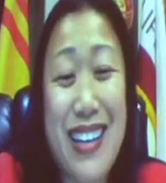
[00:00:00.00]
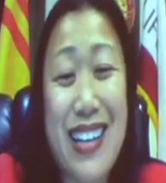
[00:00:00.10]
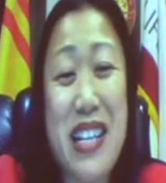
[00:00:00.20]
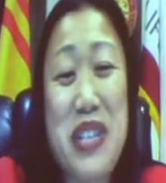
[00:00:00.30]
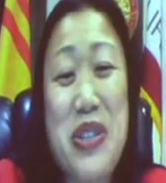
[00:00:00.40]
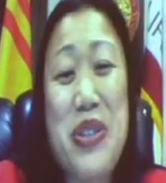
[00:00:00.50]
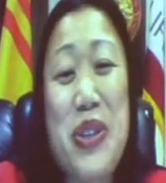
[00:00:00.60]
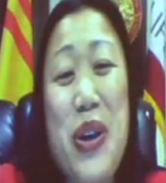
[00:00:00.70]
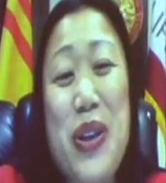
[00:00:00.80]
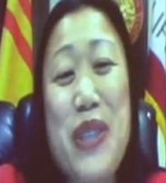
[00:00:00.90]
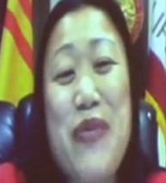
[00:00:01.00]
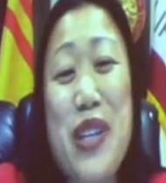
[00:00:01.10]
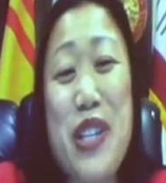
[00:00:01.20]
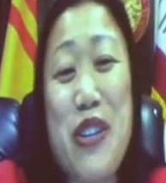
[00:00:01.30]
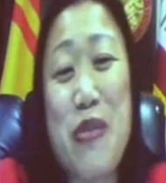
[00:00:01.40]
And as you saw in the
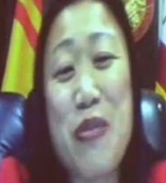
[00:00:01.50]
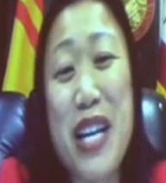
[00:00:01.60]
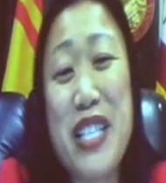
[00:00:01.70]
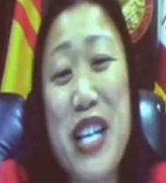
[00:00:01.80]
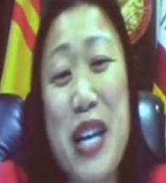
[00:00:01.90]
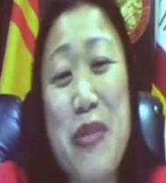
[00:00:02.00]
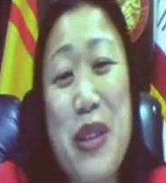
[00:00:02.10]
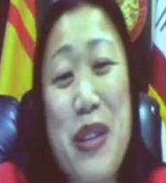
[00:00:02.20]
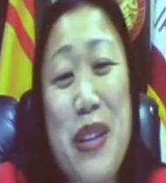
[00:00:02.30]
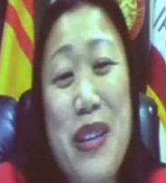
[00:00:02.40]
video, my time